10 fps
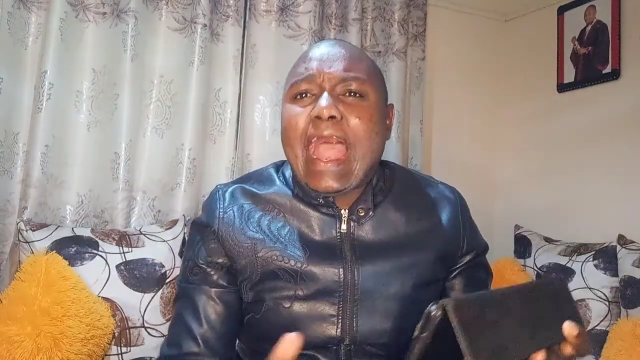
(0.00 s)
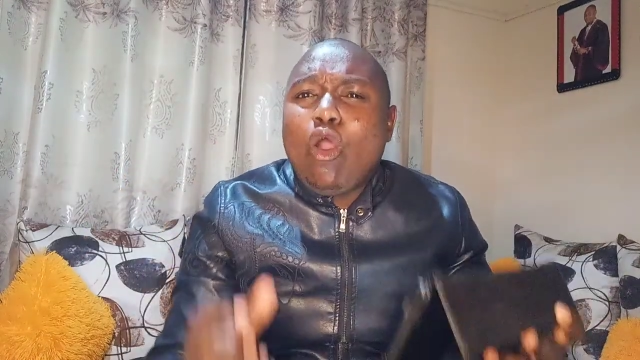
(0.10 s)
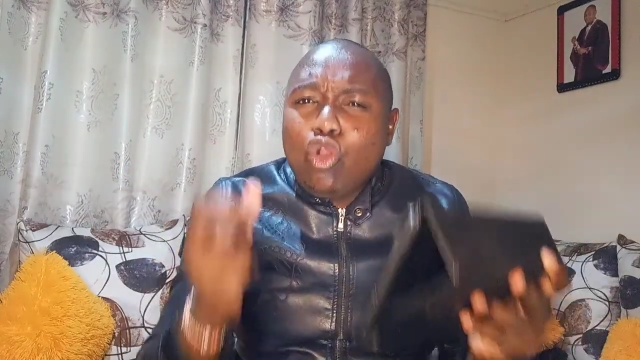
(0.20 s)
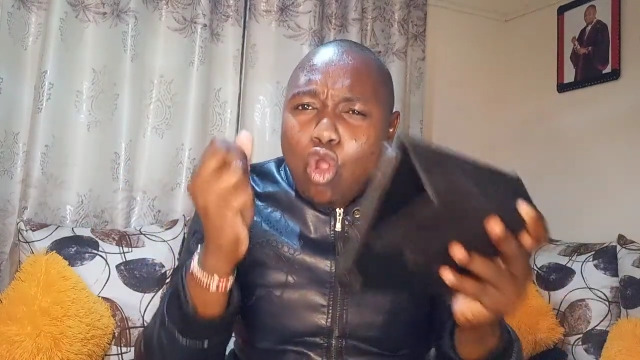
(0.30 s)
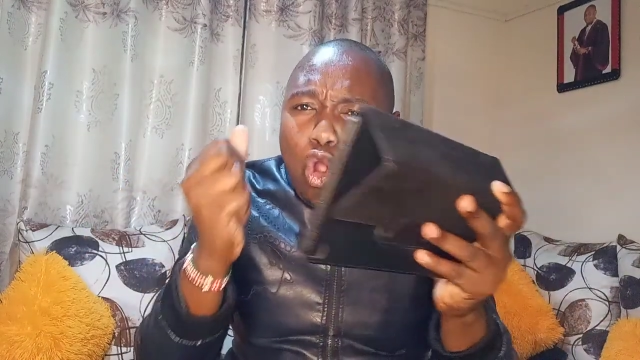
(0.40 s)
I
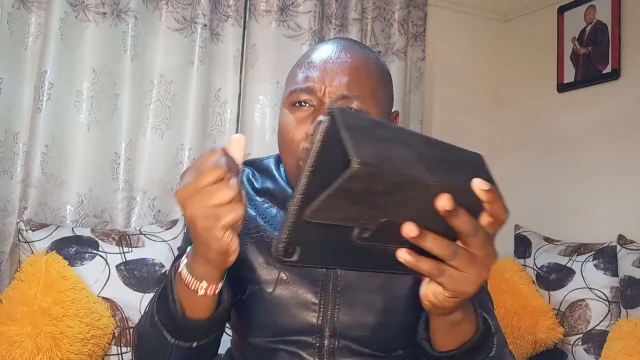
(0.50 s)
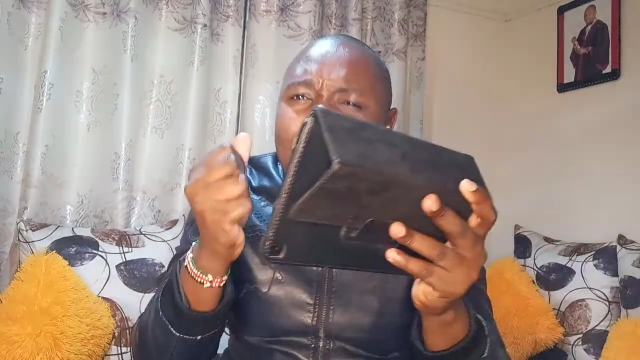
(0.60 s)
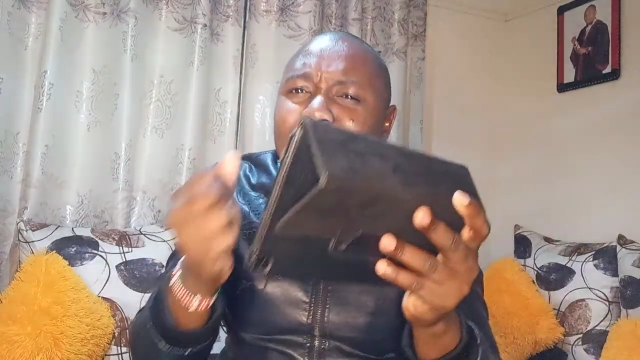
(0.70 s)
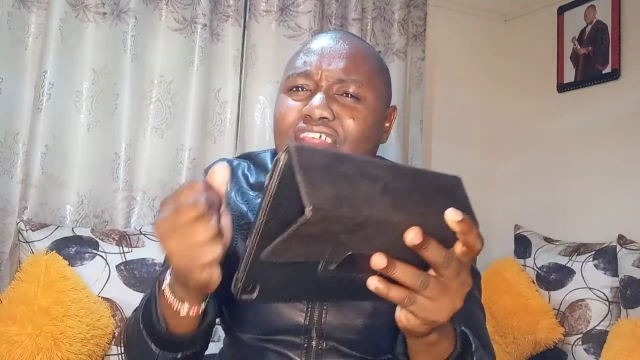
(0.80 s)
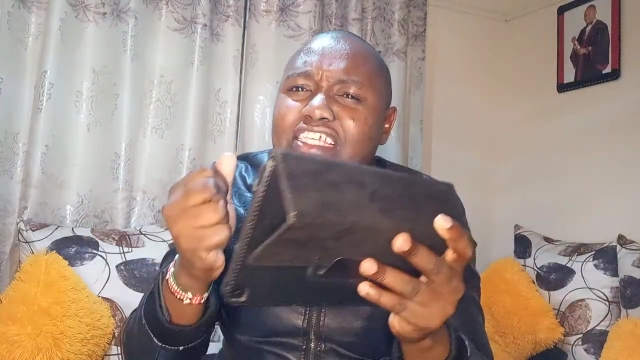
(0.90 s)
will
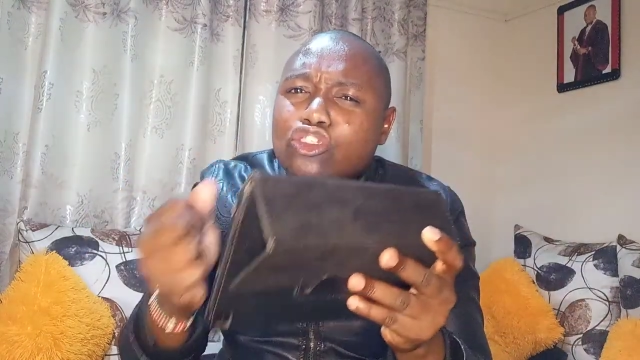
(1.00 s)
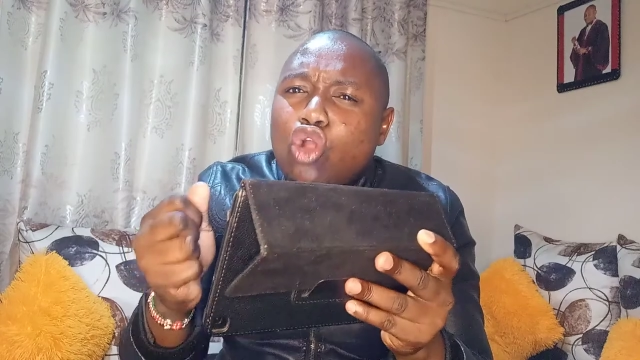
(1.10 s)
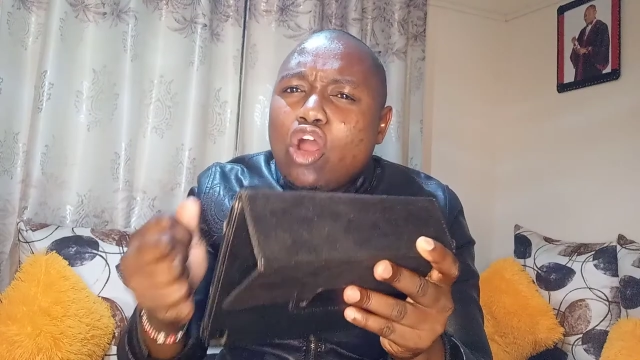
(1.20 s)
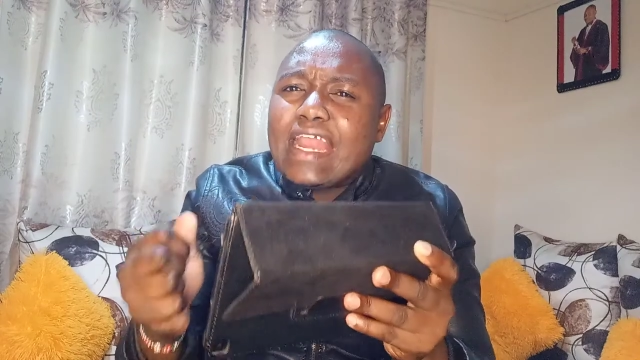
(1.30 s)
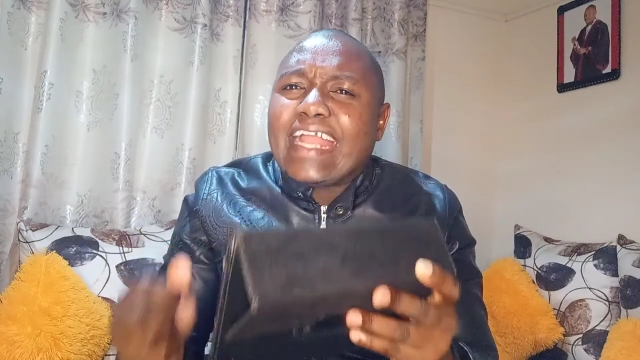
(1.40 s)
hold this
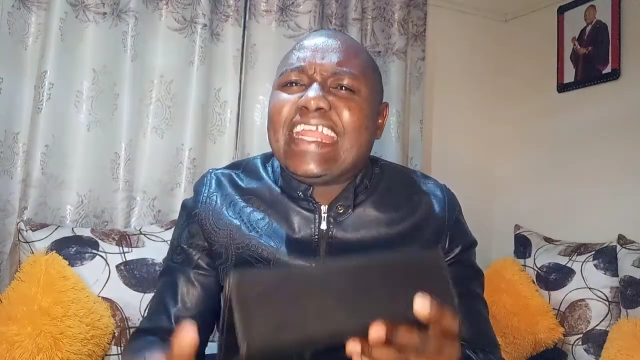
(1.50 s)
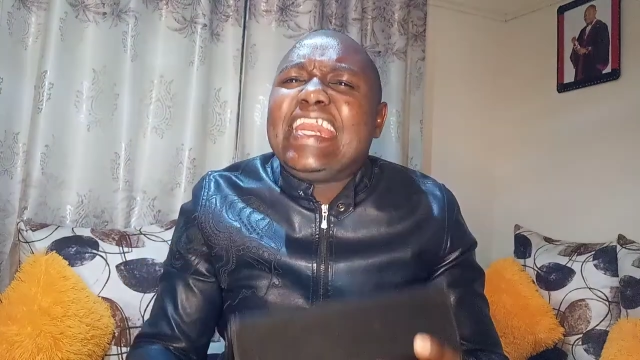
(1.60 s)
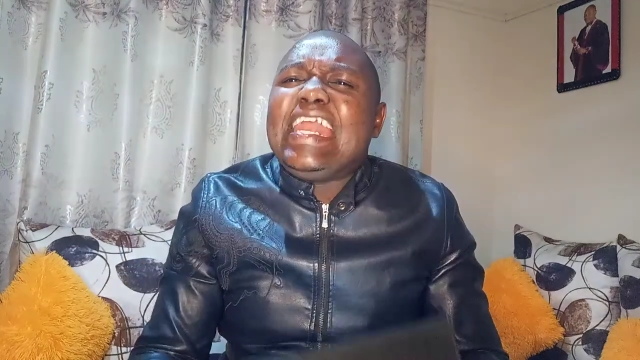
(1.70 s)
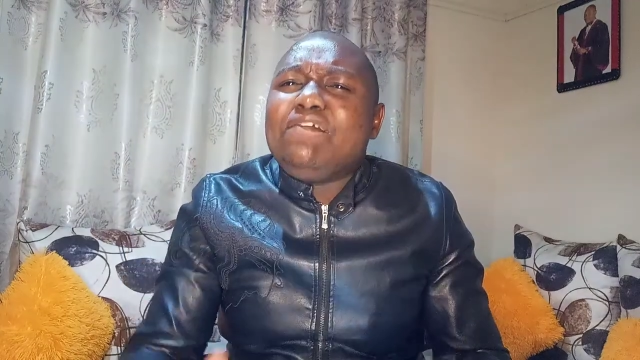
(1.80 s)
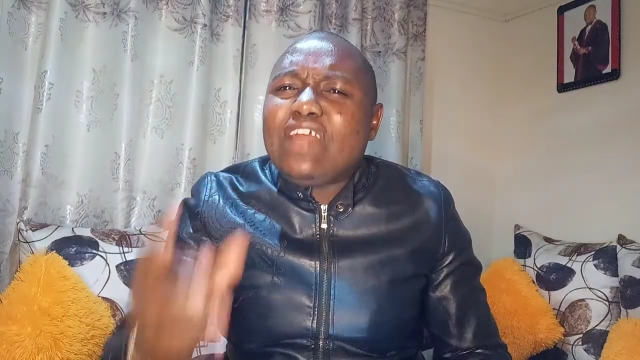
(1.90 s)
God
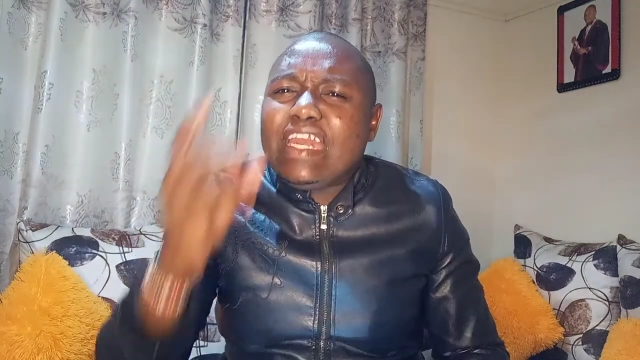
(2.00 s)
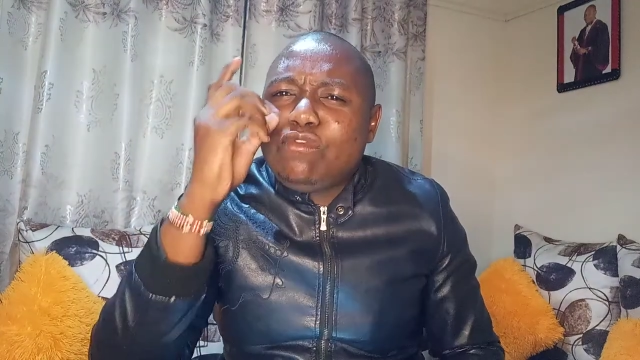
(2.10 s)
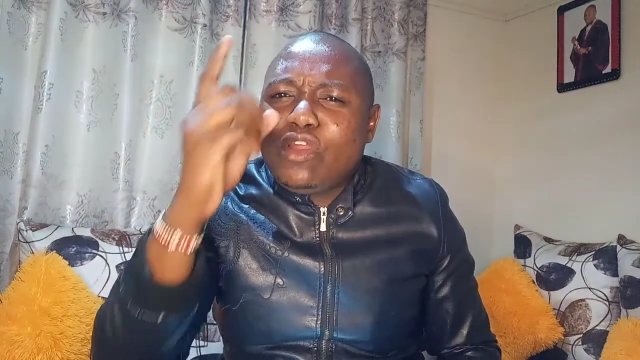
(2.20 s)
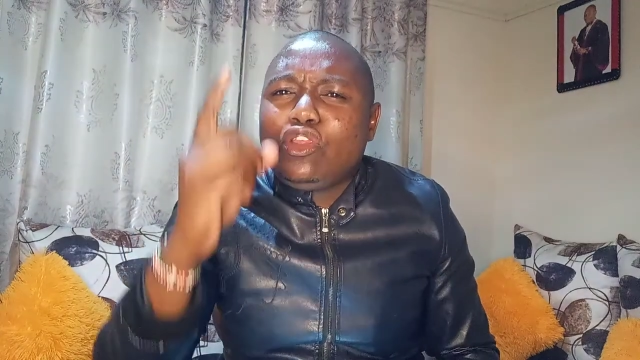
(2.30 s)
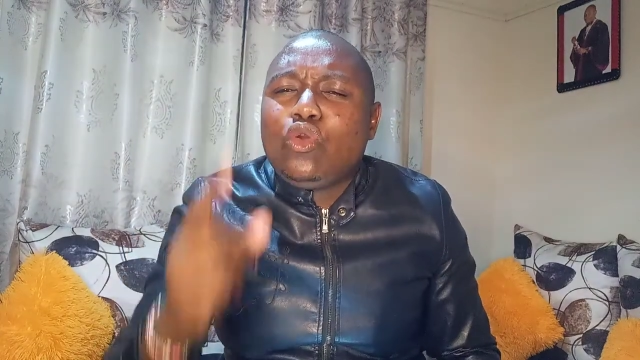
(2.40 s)
again,
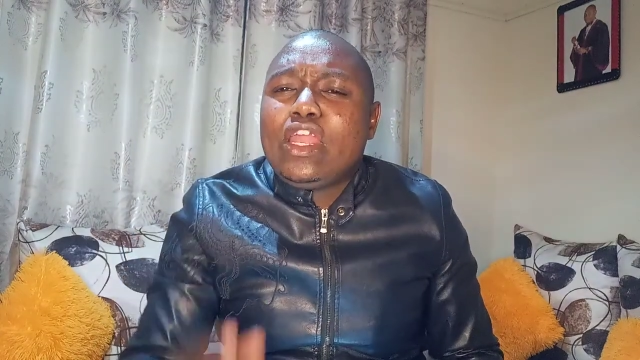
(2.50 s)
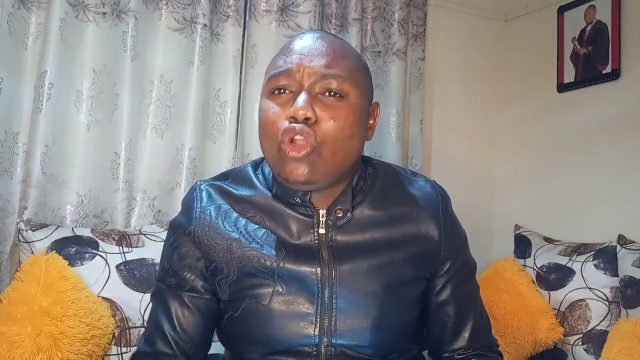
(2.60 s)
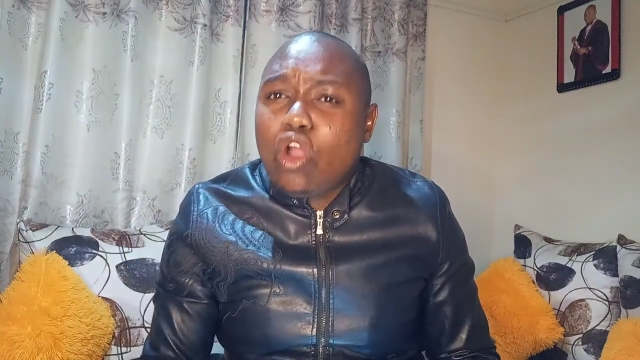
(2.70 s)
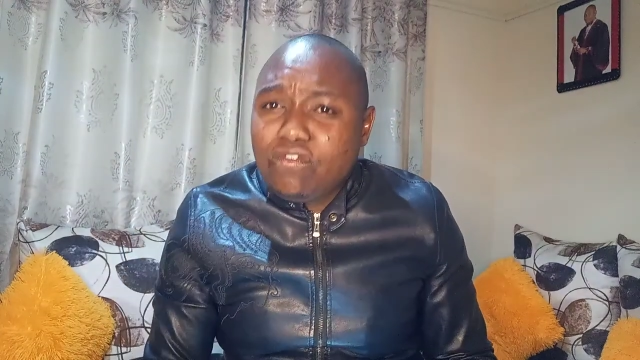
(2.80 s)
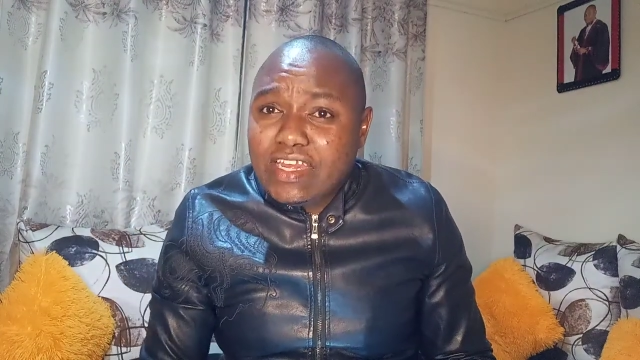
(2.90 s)
even when
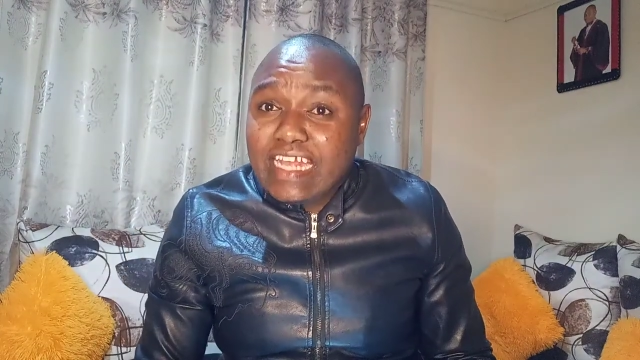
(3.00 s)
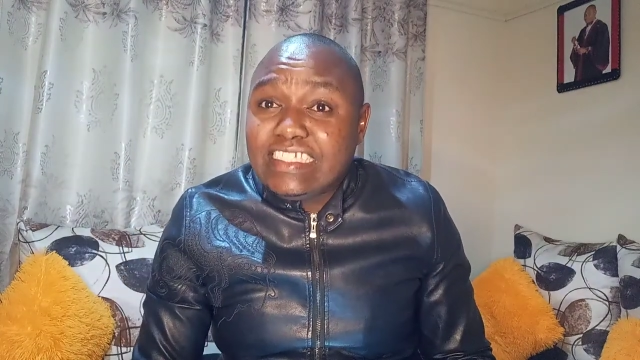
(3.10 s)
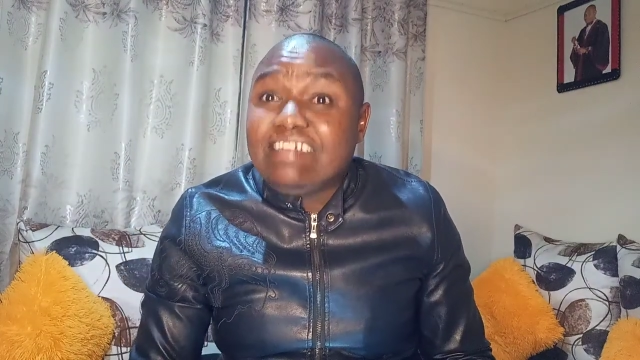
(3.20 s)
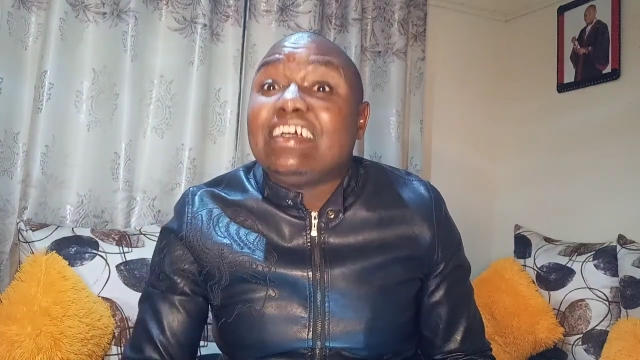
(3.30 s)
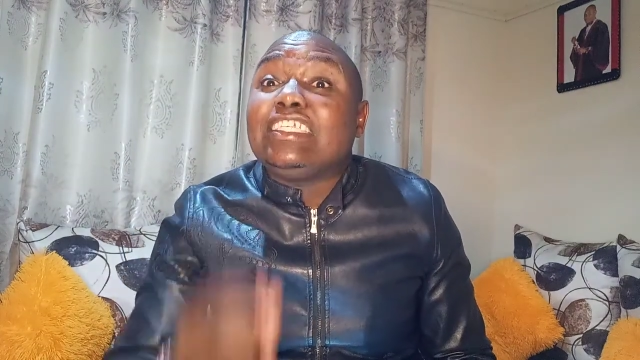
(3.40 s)
during
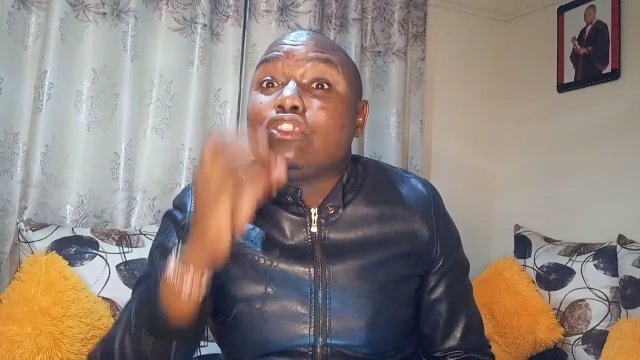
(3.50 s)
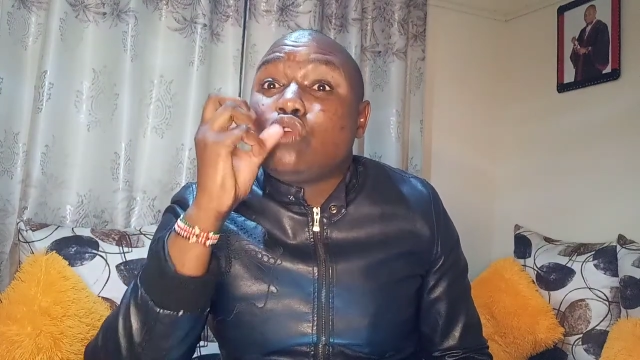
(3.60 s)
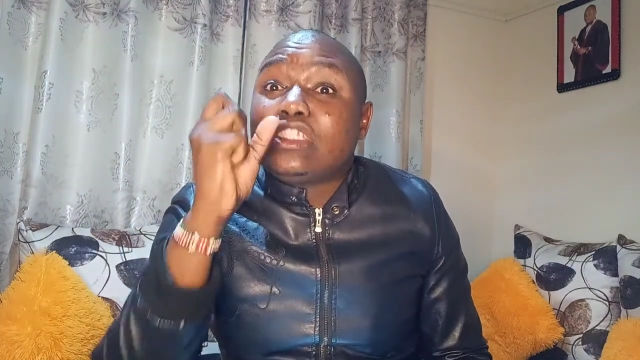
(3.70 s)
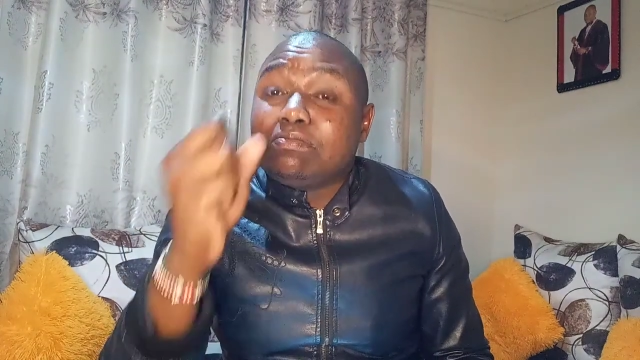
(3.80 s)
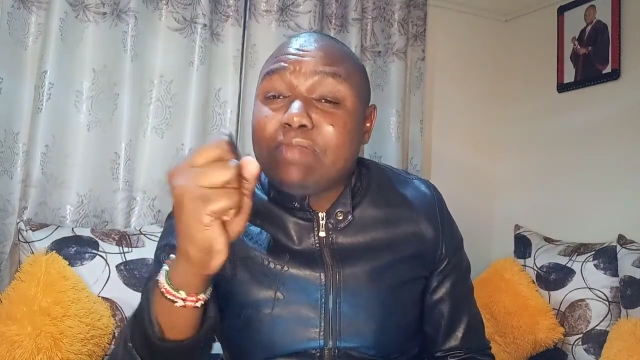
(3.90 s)
COVID-19. That is
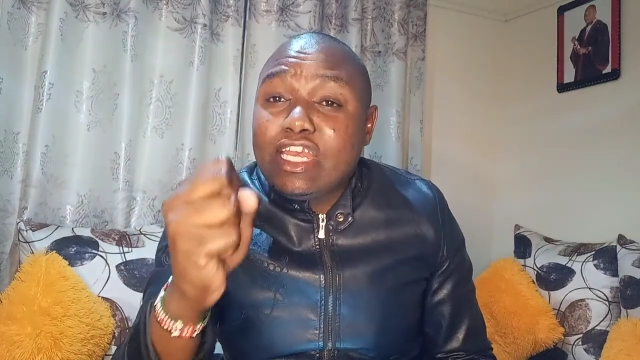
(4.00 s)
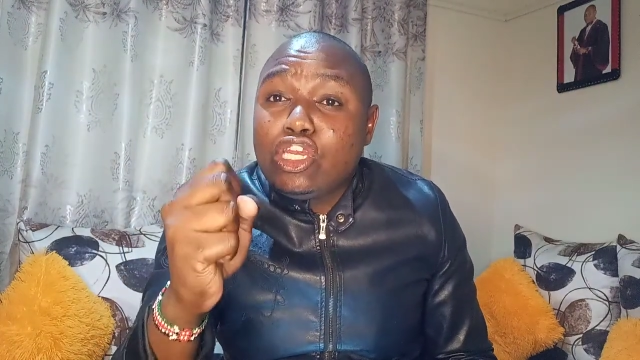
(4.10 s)
what